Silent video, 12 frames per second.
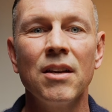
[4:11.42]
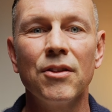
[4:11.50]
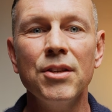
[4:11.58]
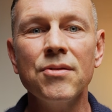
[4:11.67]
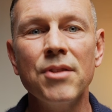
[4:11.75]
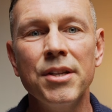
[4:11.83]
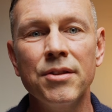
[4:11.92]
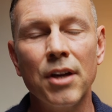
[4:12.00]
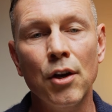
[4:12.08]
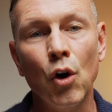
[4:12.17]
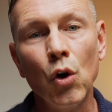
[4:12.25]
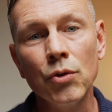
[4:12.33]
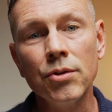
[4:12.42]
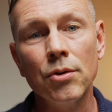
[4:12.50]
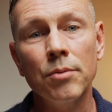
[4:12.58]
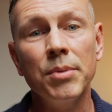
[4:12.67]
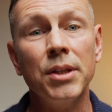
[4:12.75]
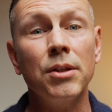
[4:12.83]
This lens can
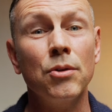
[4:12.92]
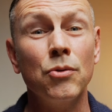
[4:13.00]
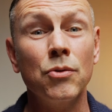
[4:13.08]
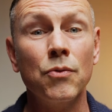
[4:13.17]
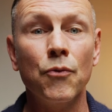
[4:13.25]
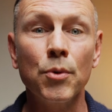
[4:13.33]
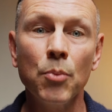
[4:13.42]
also be used for